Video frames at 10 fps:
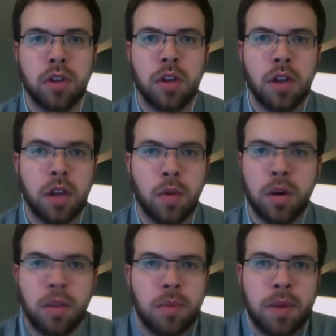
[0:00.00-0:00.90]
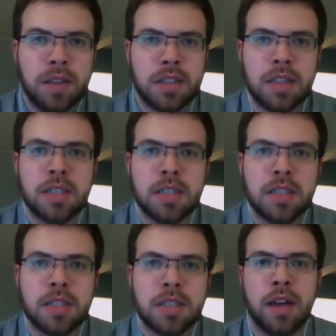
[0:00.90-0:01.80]
And one of the biggest things about
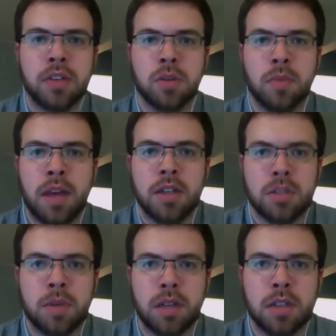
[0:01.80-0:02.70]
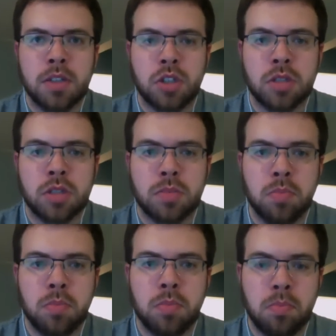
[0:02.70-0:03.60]
classroom management is just
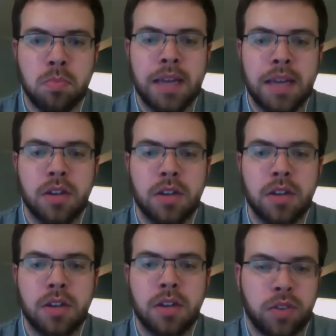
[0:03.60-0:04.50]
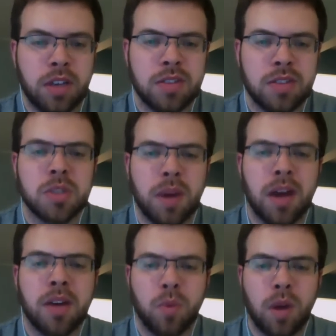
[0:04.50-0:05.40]
being yourself. Kids
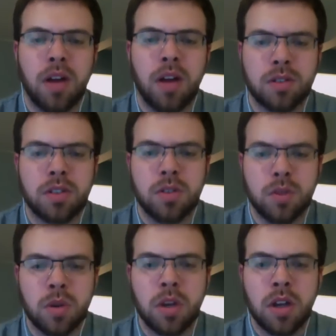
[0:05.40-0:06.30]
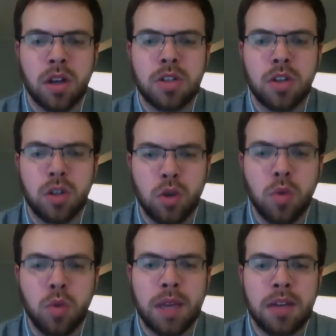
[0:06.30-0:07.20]
respond well to you
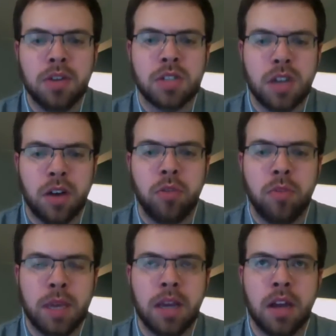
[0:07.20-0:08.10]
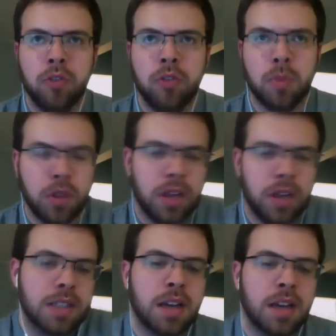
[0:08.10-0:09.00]
being yourself and being comfortable. They can
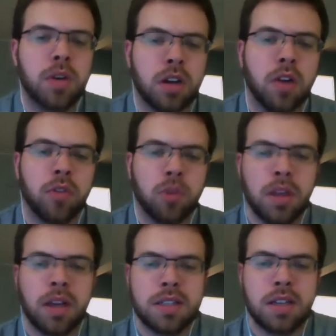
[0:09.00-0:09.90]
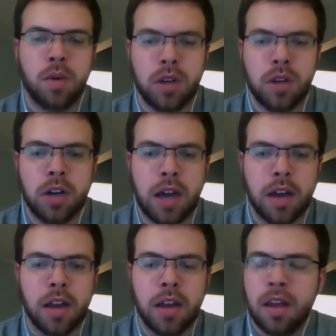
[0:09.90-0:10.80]
tell when you're comfortable. They can tell when you're not.
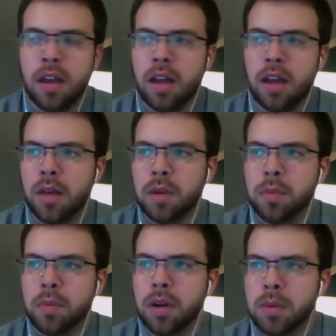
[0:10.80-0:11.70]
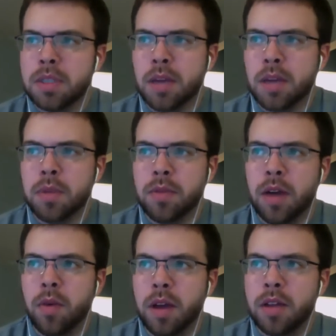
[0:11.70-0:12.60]
They're pretty perceptive that
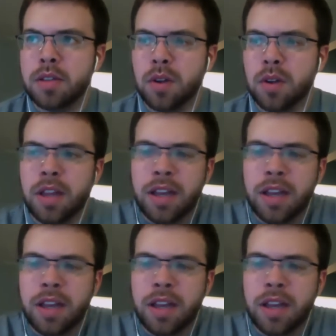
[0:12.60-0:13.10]
way. So